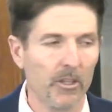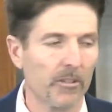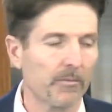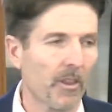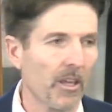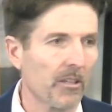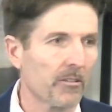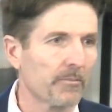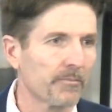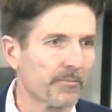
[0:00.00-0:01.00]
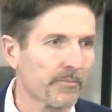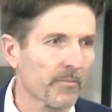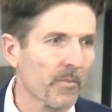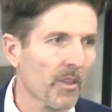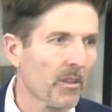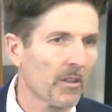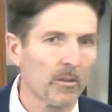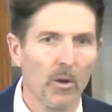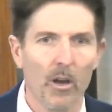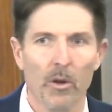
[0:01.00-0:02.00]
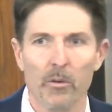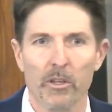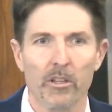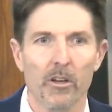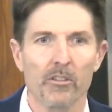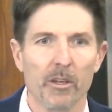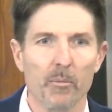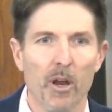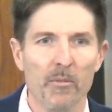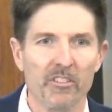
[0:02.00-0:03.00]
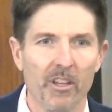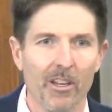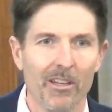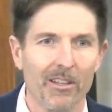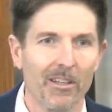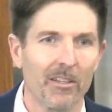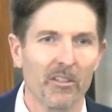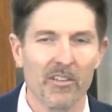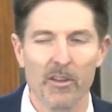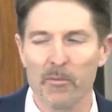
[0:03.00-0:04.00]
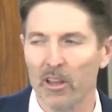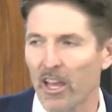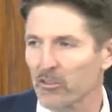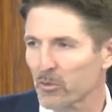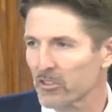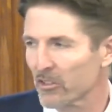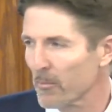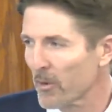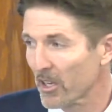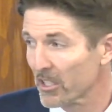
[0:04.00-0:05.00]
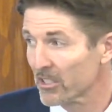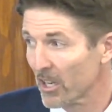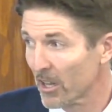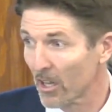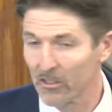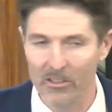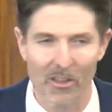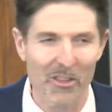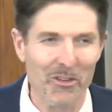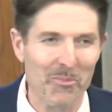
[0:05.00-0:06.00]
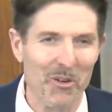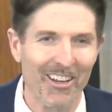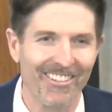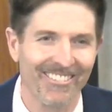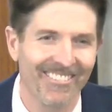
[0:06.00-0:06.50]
Good. Thank you. Well, why don't we close? I promised that I'd give him the last word, so I'm not going to say anything else other than to pray.